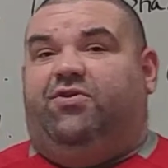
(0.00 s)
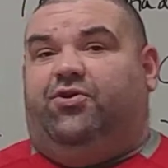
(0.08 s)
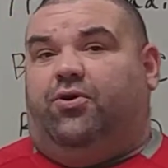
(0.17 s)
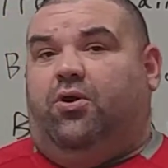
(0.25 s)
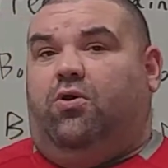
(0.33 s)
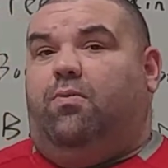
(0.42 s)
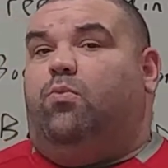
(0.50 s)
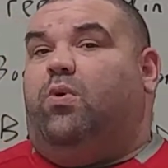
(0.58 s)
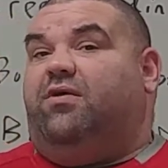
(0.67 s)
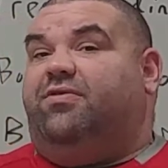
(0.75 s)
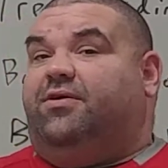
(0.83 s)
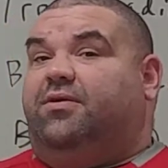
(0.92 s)
your home, where
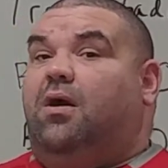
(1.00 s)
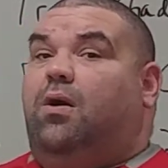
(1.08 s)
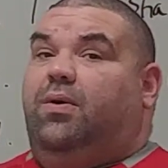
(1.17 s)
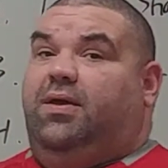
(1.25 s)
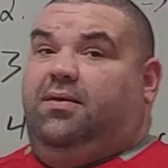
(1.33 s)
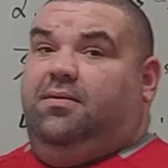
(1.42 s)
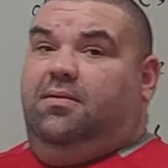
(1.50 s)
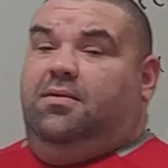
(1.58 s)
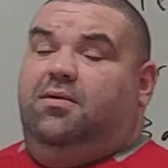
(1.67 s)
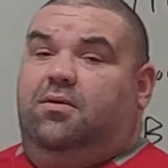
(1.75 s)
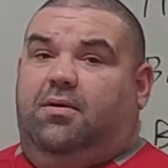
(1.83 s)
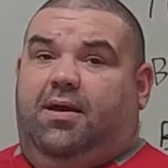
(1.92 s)
they're going,
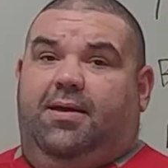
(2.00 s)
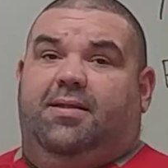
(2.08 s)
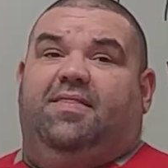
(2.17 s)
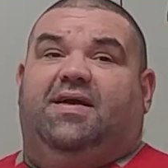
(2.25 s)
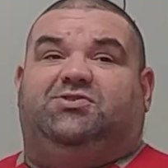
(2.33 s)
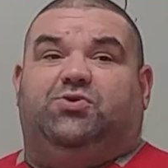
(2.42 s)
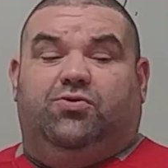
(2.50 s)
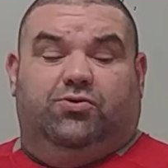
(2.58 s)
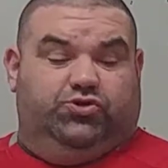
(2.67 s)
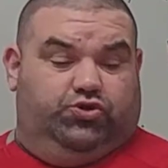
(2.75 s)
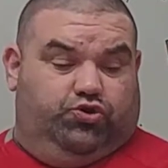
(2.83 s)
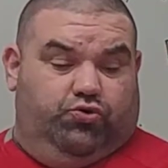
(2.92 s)
all right? And that's where
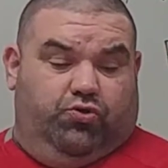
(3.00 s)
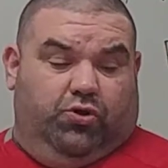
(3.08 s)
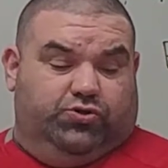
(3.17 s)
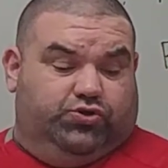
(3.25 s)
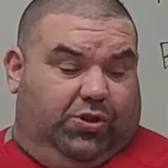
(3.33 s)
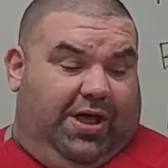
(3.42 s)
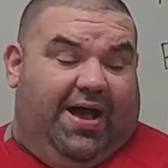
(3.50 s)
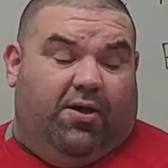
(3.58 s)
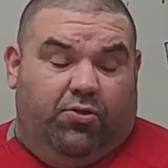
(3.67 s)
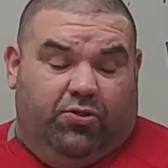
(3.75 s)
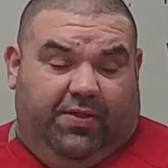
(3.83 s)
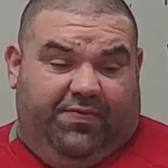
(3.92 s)

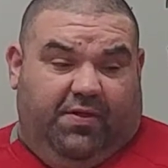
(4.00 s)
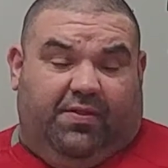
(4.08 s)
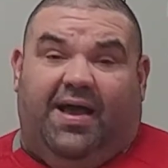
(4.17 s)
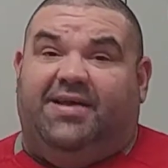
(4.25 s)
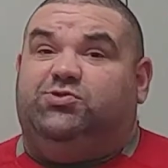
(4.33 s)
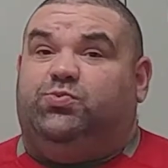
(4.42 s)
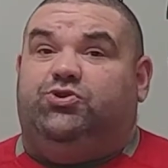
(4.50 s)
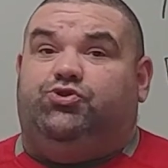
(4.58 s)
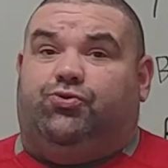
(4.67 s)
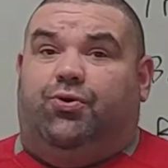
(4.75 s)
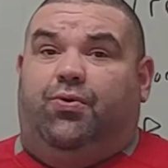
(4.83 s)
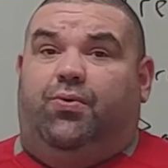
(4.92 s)
the lines we
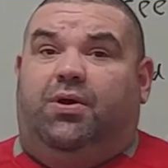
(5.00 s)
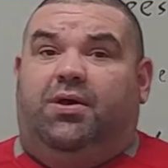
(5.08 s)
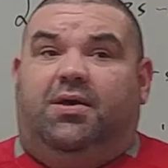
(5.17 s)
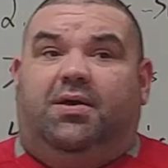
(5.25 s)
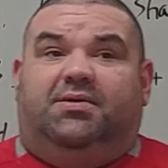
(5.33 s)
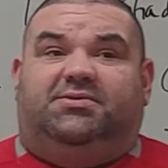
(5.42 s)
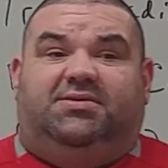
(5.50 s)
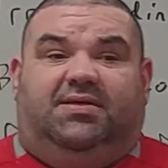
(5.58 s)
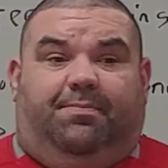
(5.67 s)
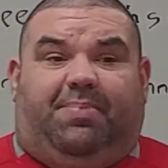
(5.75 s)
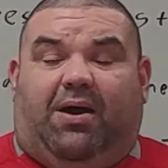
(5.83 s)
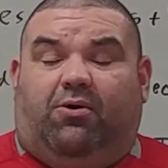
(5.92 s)
drew to the
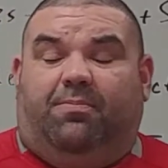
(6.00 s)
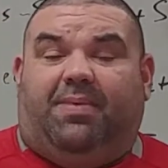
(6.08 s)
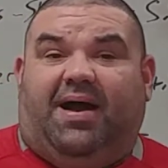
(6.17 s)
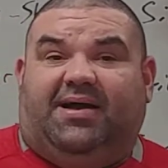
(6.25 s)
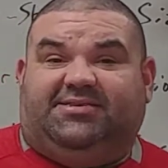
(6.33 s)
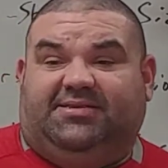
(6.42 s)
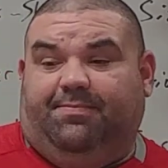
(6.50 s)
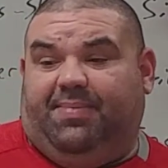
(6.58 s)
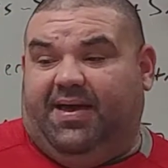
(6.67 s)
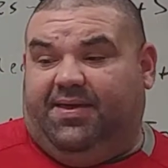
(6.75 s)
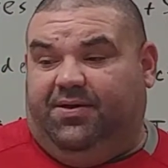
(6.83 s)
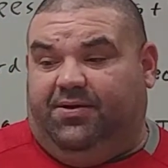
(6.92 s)
power box in the
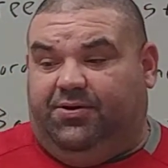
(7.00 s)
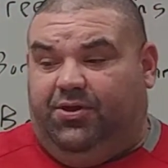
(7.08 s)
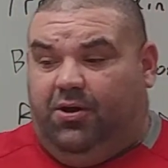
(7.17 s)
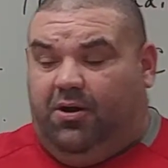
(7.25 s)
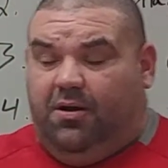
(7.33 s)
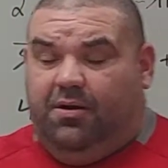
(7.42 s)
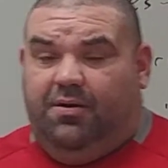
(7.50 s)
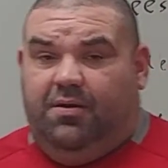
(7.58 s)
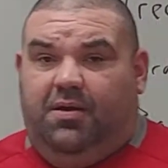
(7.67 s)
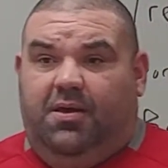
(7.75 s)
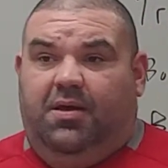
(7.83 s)
back of your yard.